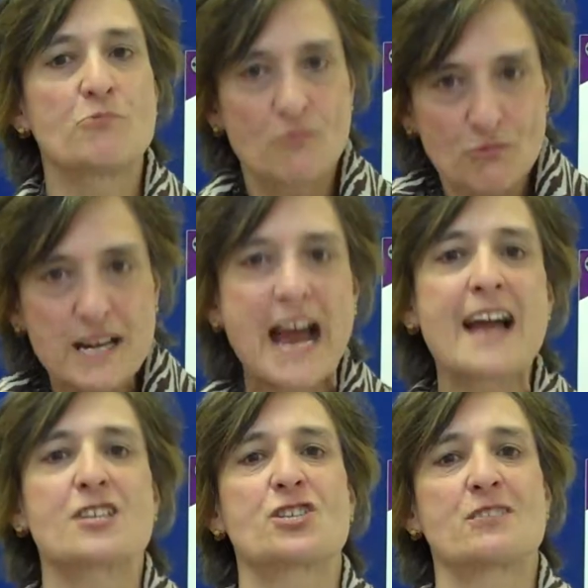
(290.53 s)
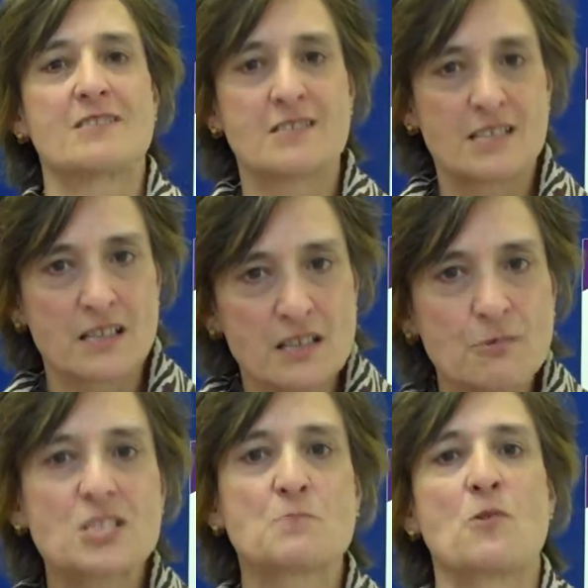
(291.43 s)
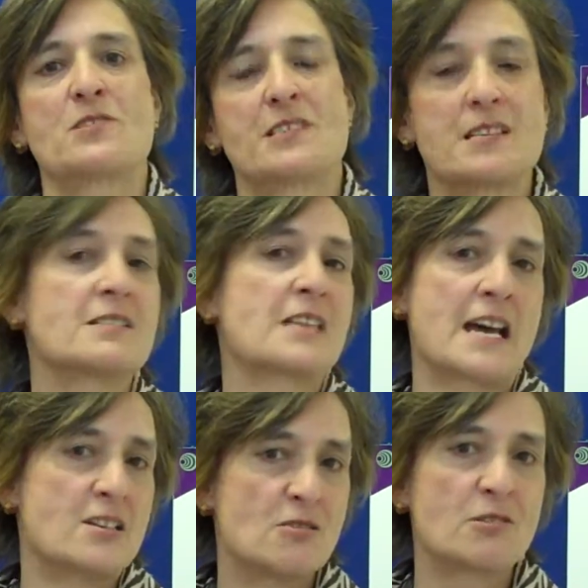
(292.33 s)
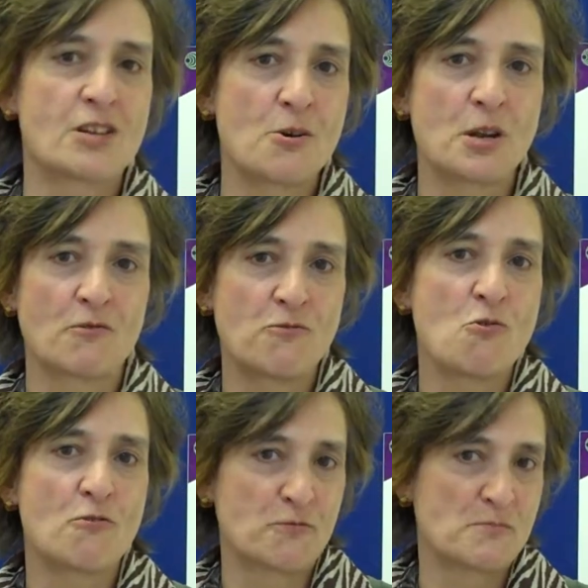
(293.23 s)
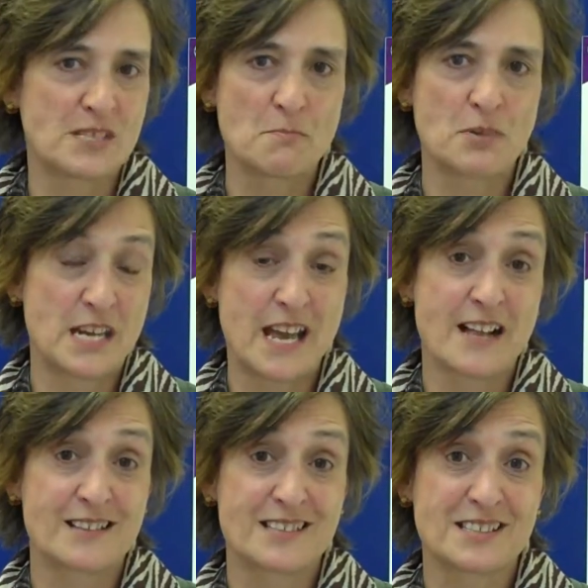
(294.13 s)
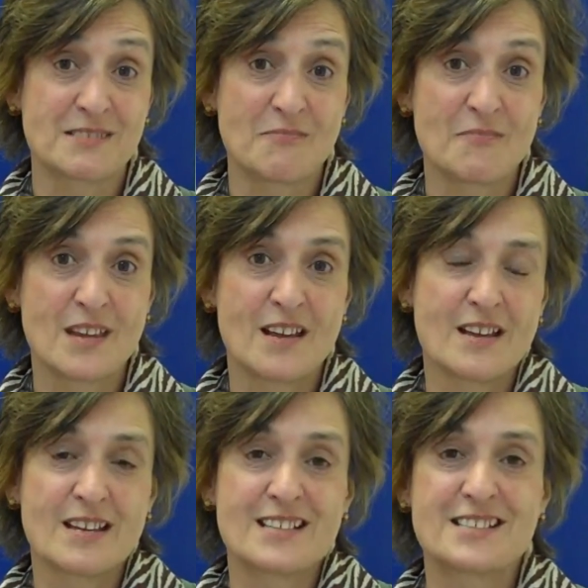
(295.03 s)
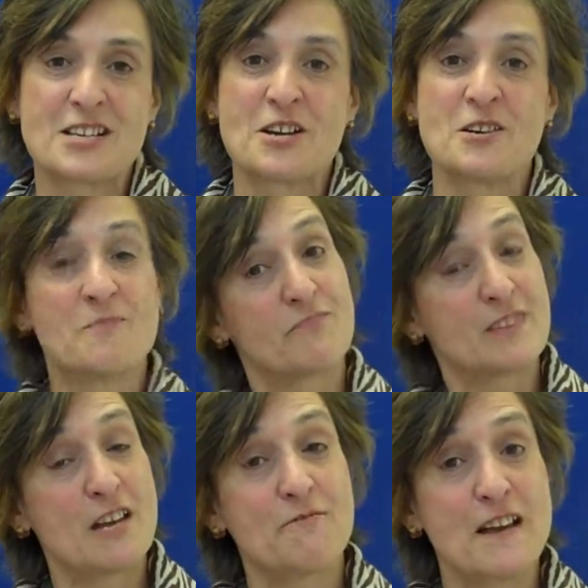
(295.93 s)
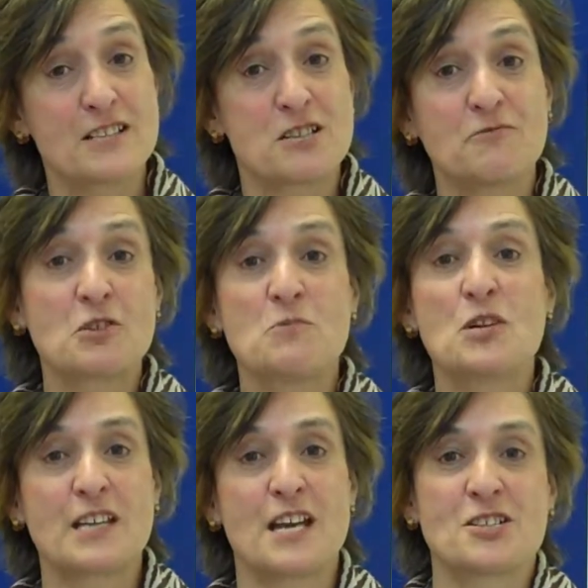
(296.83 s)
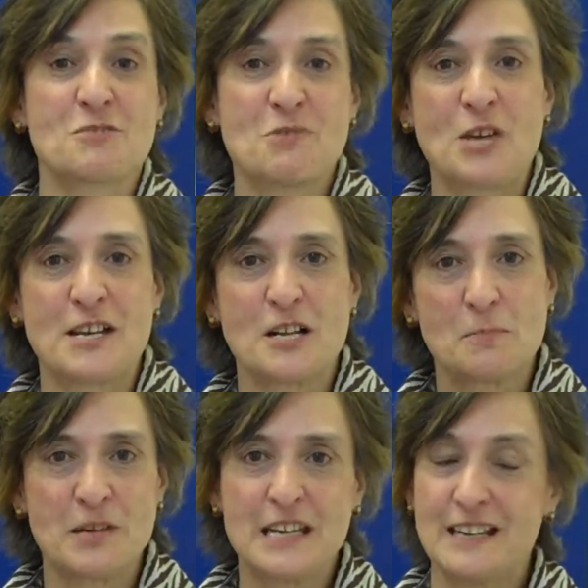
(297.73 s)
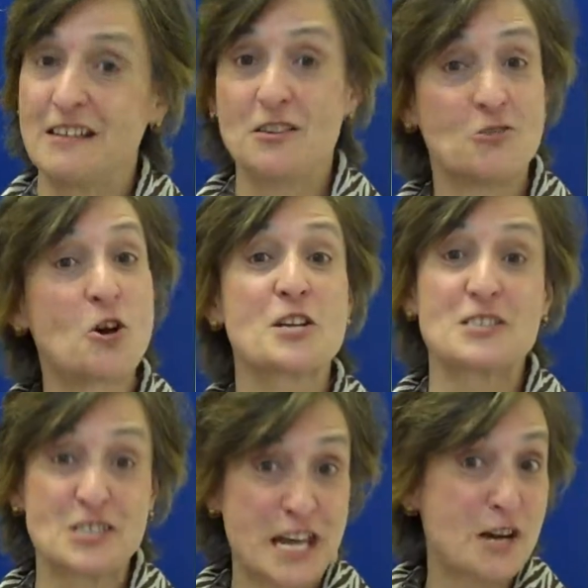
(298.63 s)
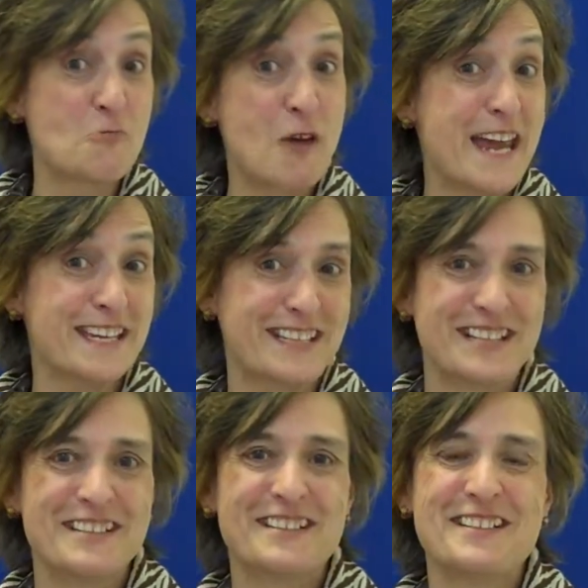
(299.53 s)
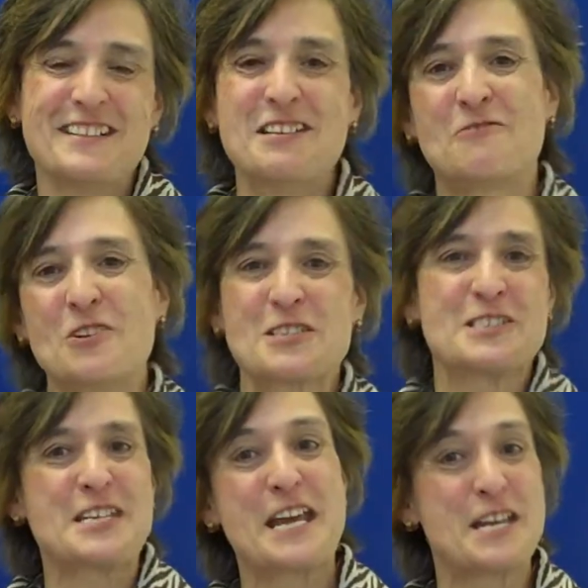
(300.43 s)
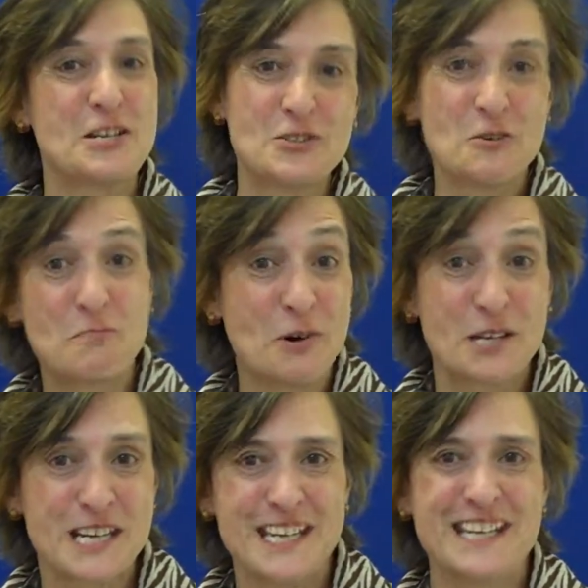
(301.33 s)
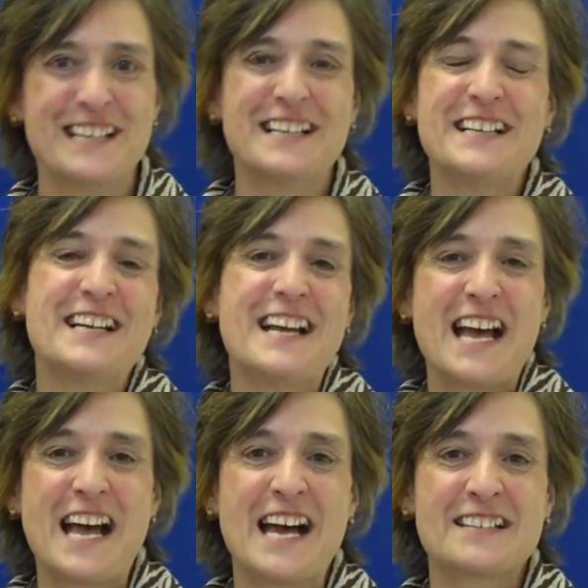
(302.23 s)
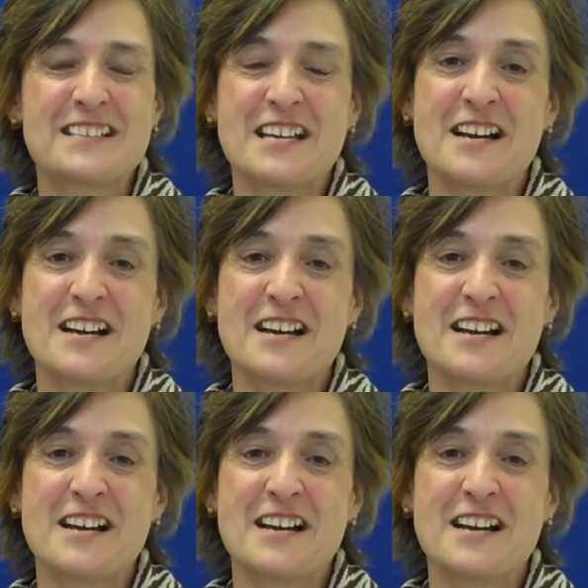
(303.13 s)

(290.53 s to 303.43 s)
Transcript: reactions and the responses that you are going for from somebody else. So effective communication with NLP. You've got to stay awake You've got to stay in your body, and